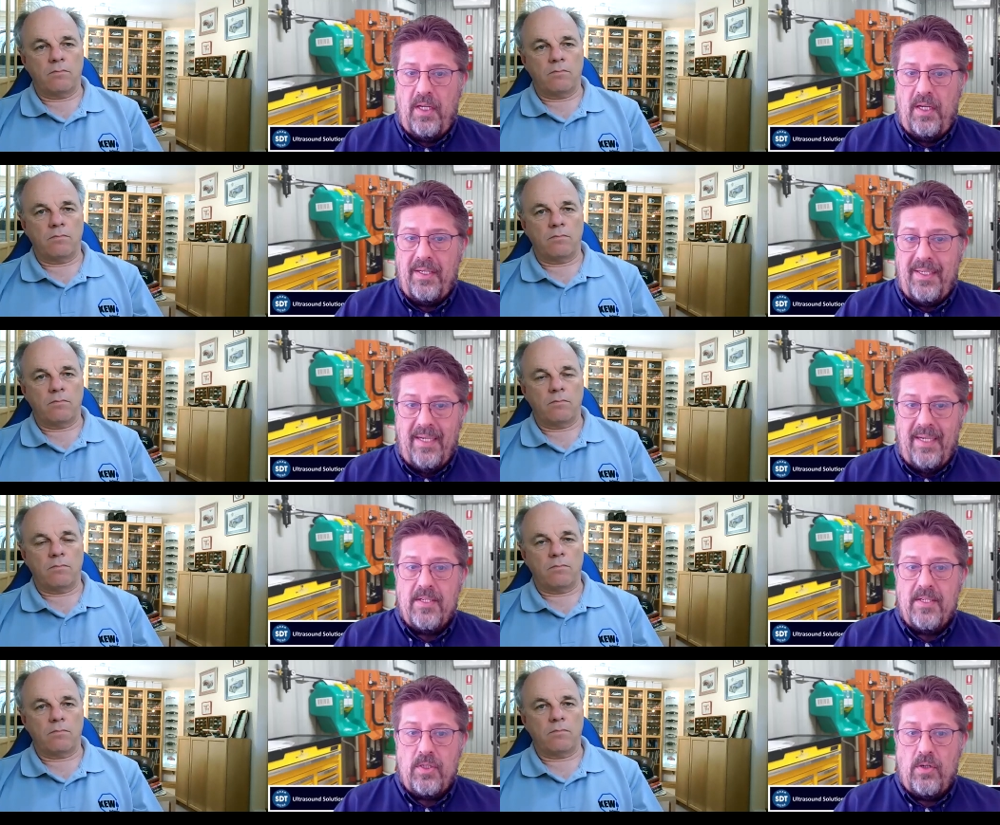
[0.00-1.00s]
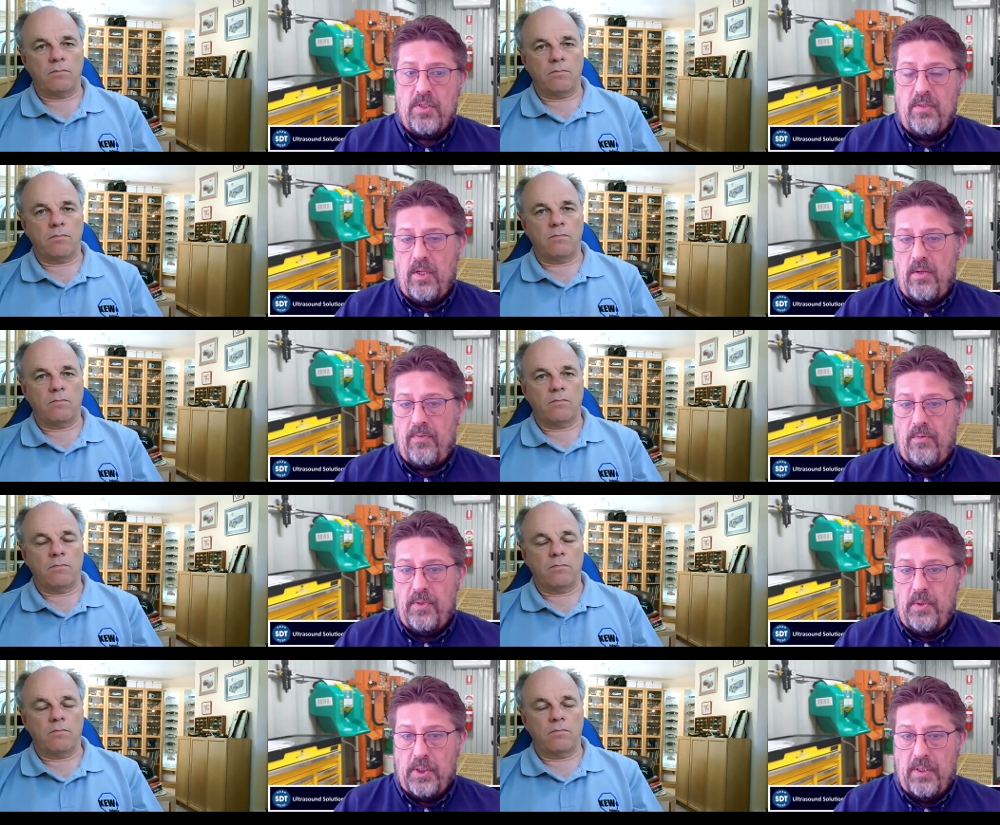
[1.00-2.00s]
Speaker 1: and again, a source of a lot of
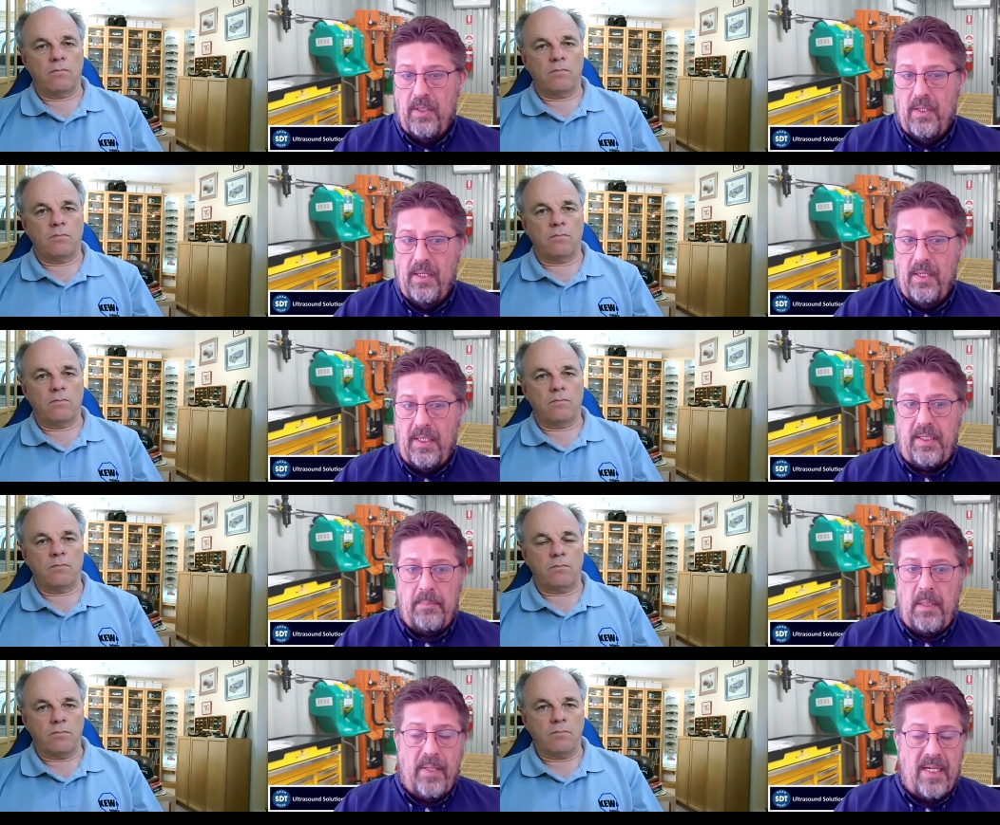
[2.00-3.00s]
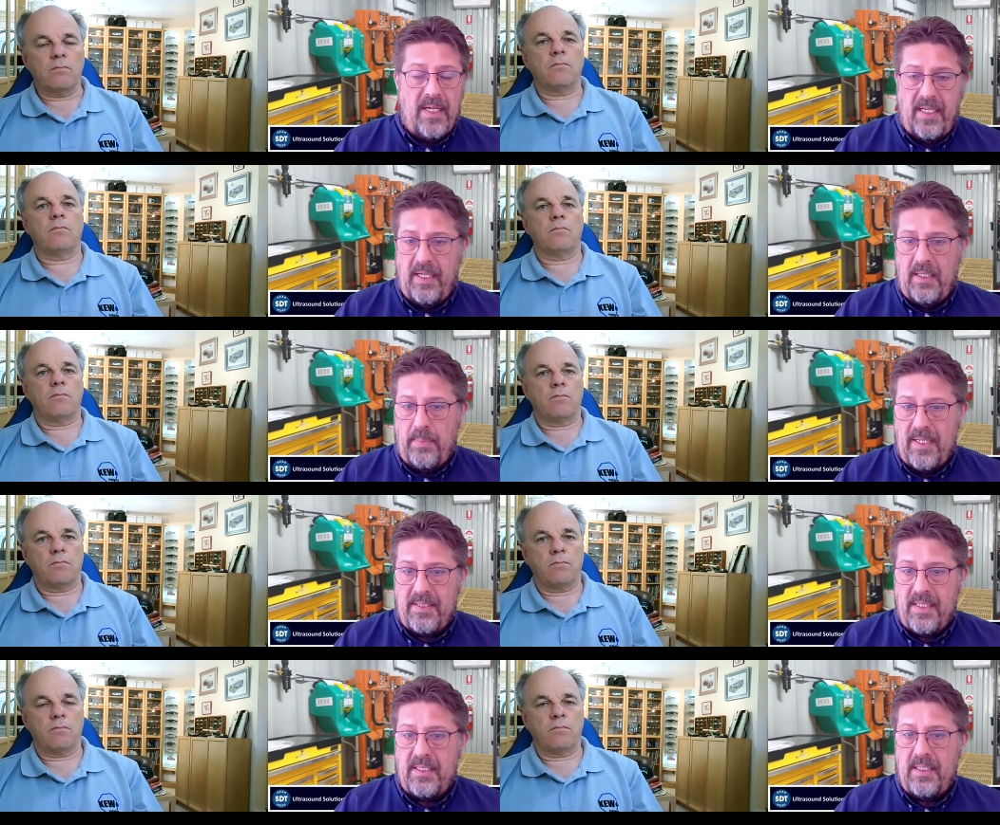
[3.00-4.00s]
confusion. It can be plus 8, plus
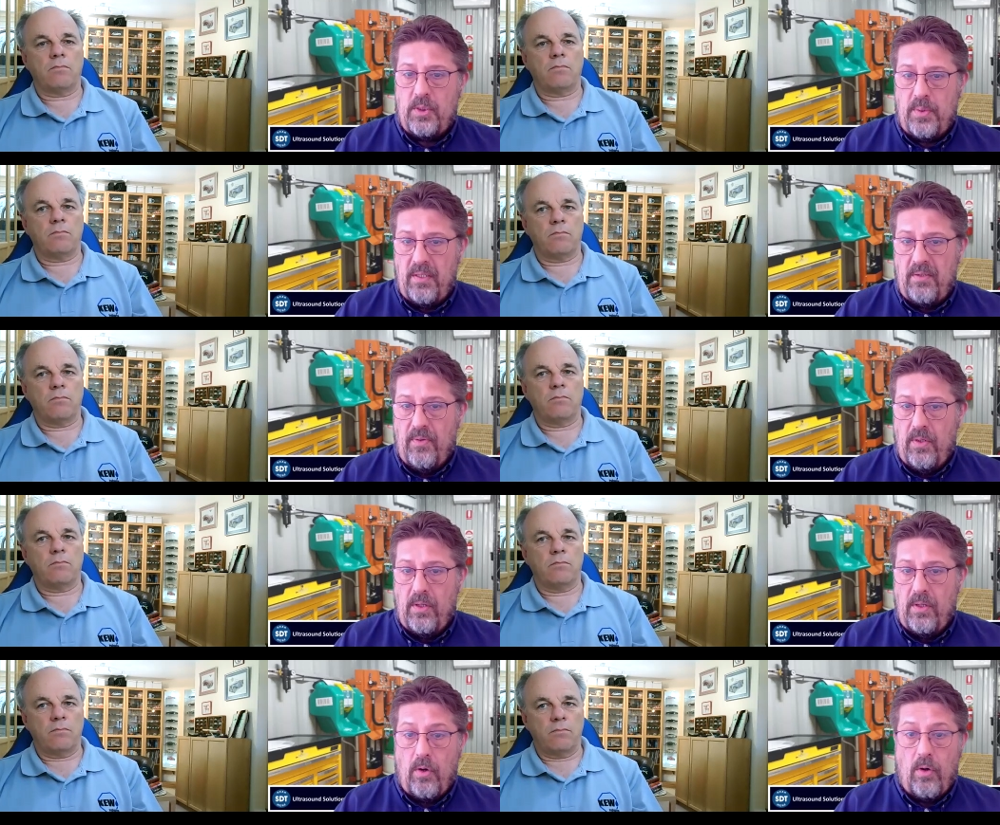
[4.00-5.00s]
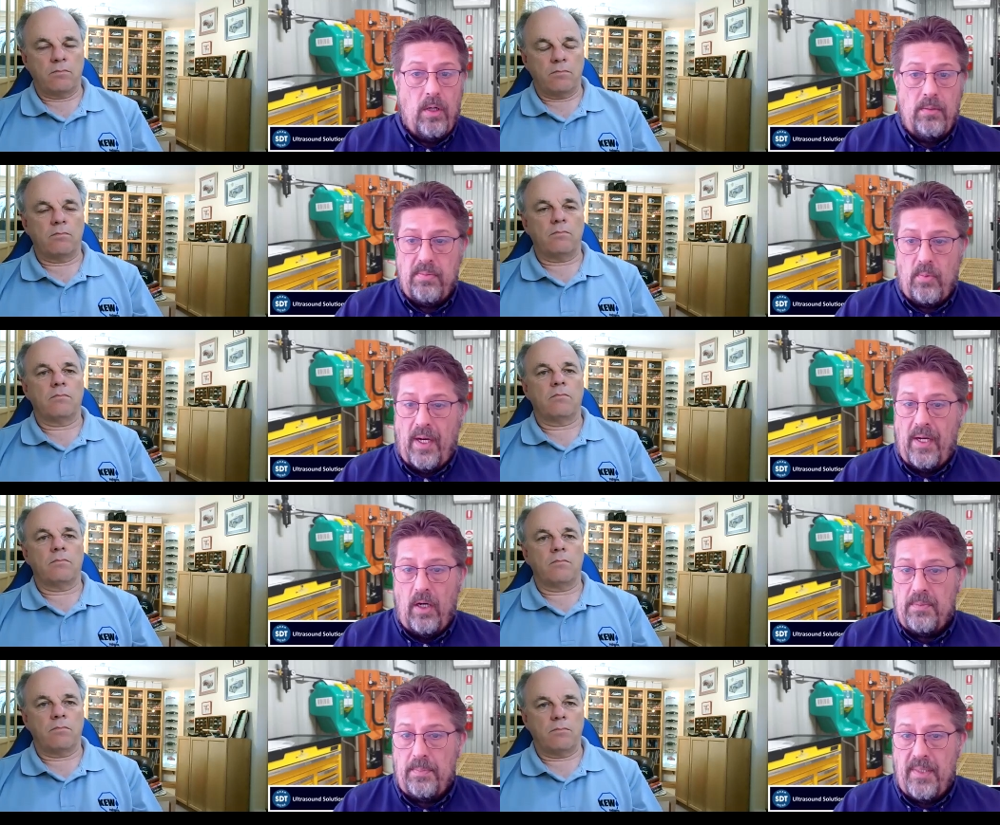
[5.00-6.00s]
16, 24, or why
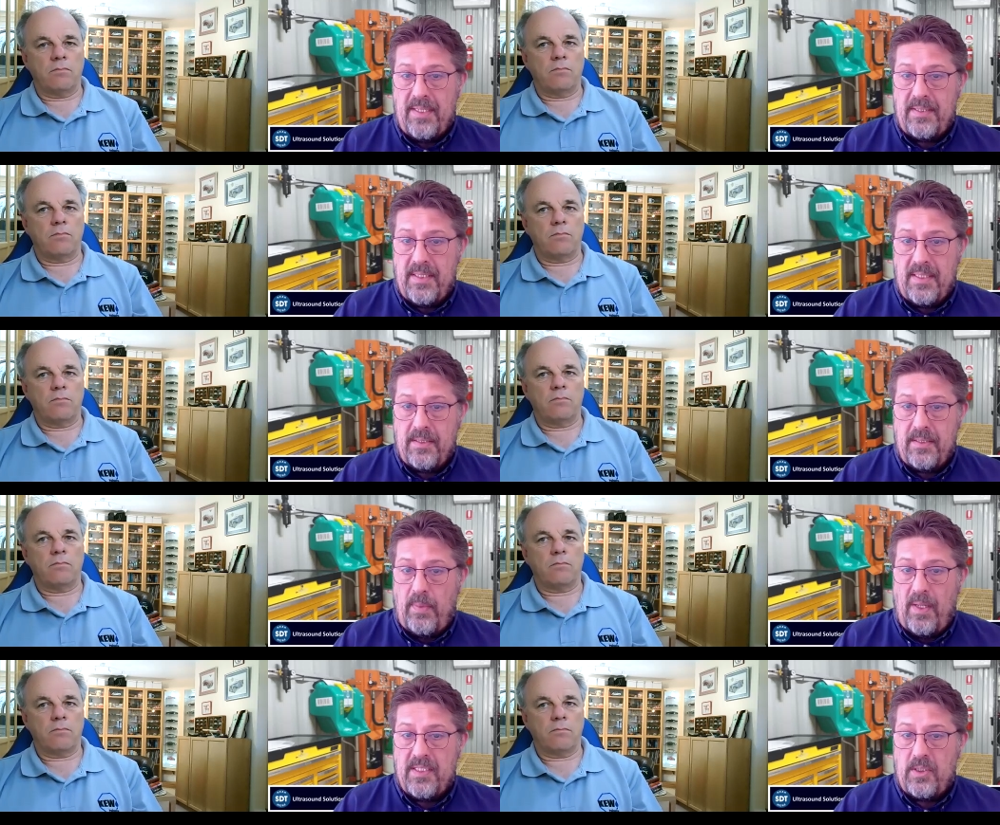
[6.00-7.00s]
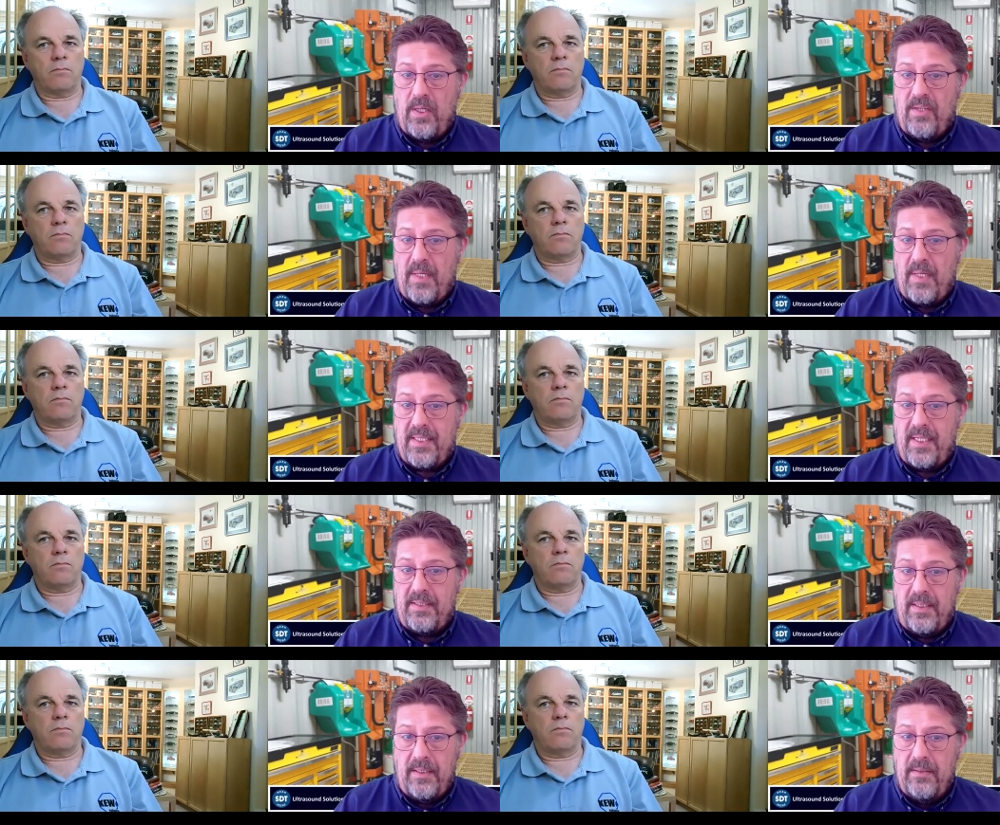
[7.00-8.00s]
not plus 6, plus 12, plus
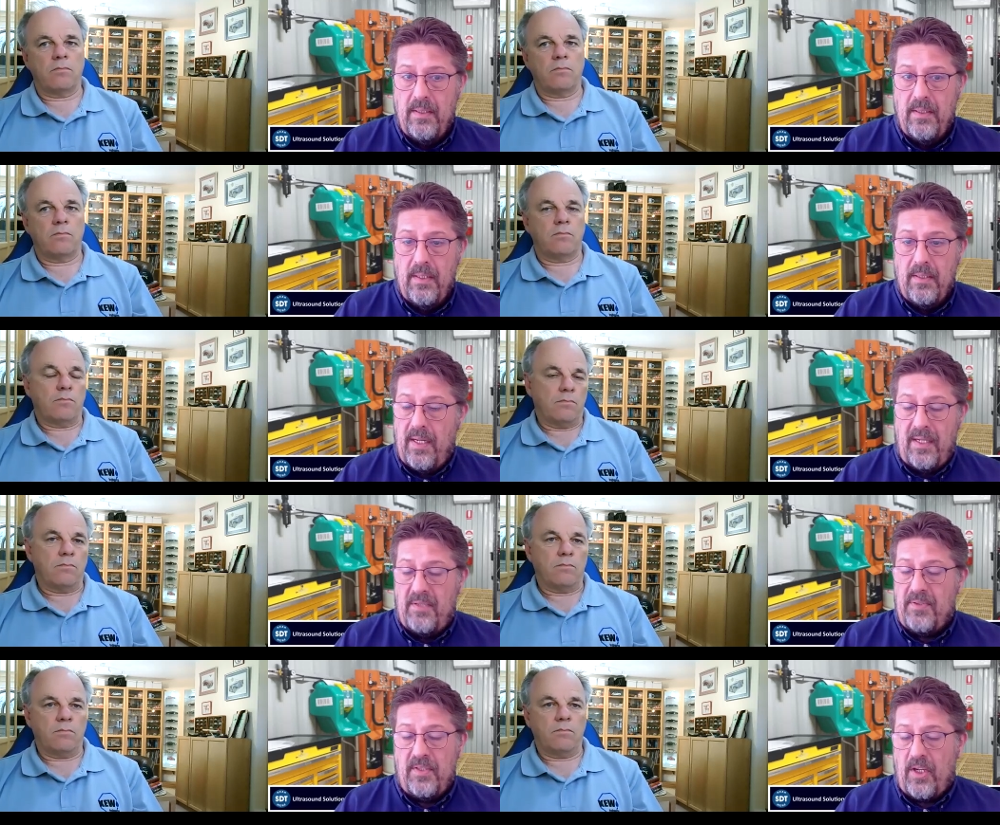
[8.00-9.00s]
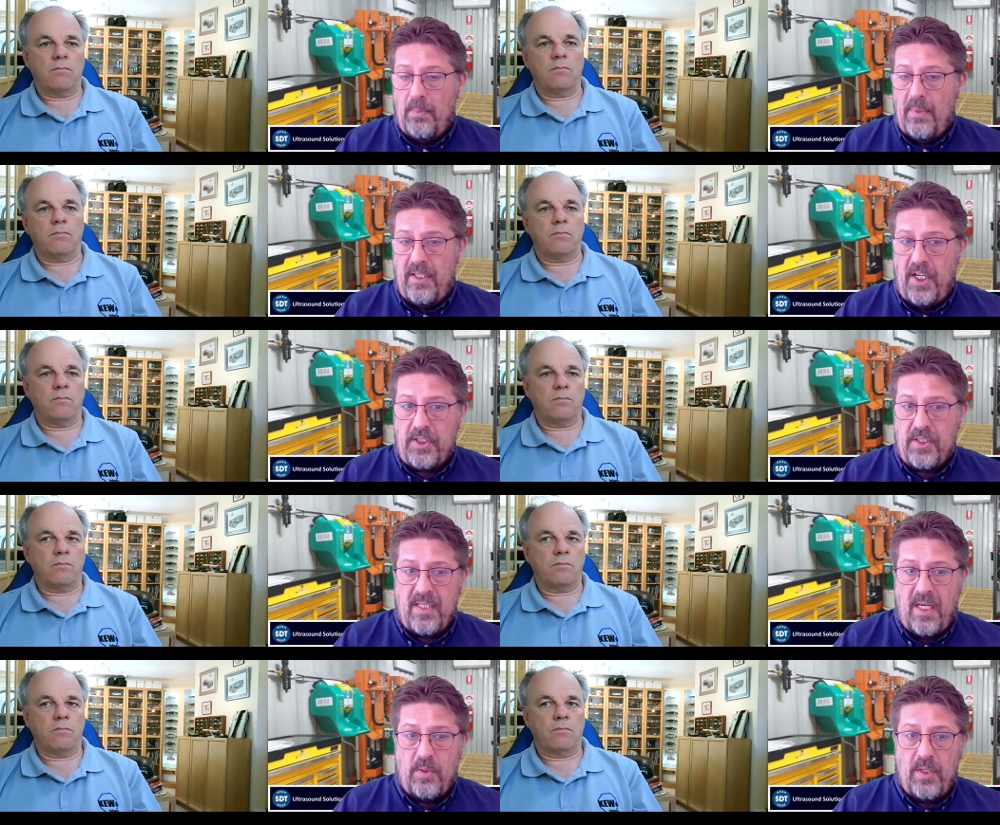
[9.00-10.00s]
18. There are different recommendations
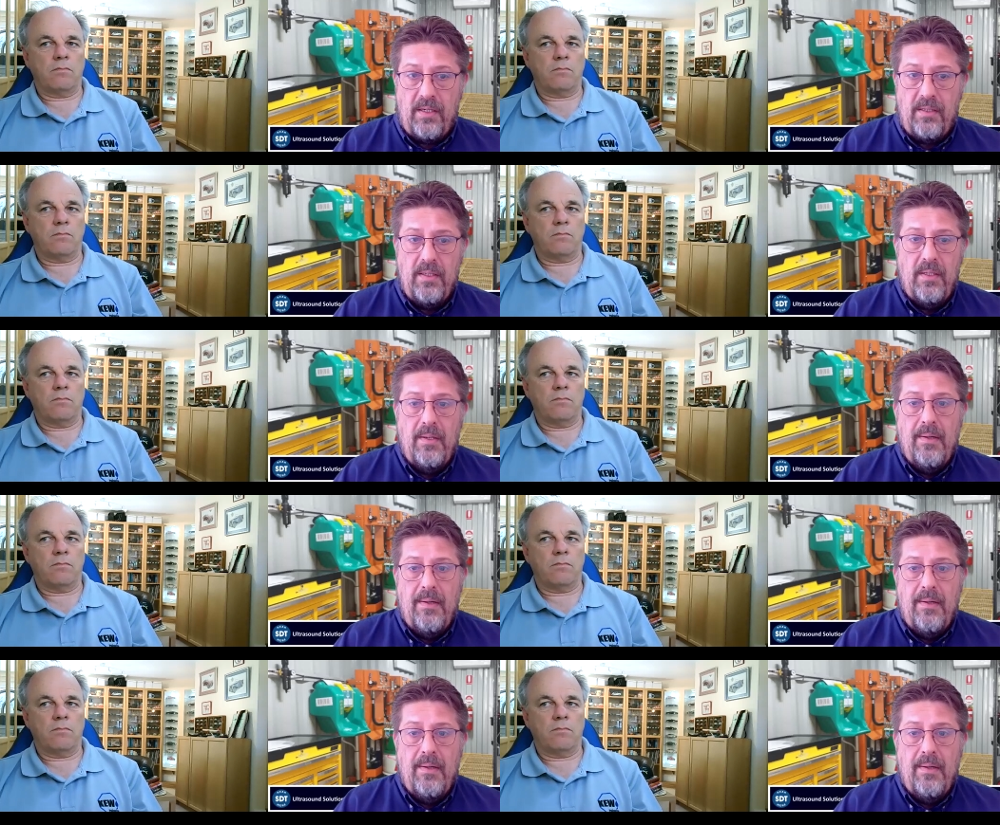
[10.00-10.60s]
out there,